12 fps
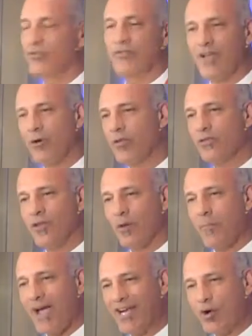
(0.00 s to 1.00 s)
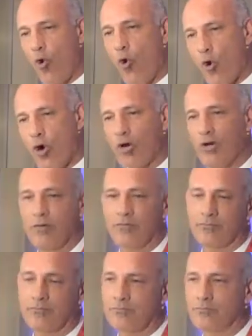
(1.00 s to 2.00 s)
they're my core.
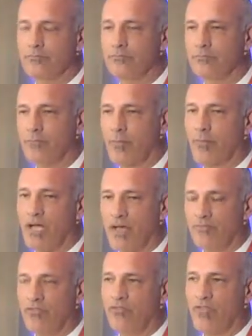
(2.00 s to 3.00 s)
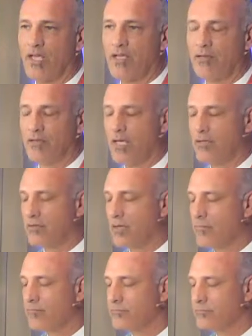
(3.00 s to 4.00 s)
But I have to say that
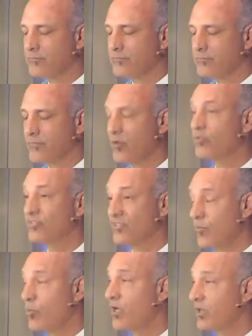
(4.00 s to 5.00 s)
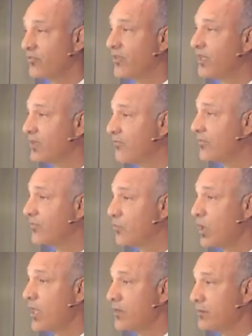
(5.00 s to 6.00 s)
there is someone else I love as
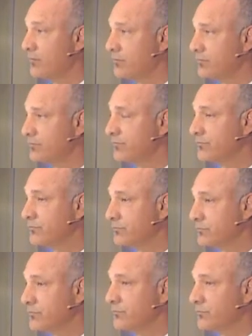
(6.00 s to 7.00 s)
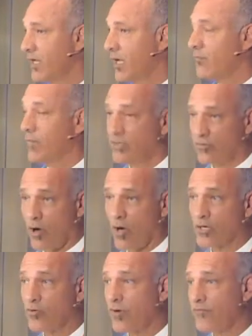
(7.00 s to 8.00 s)
well. My
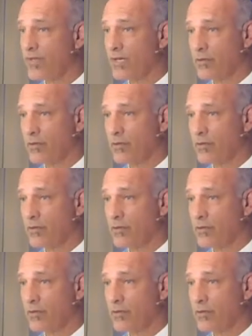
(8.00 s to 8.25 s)
dog, Griffin.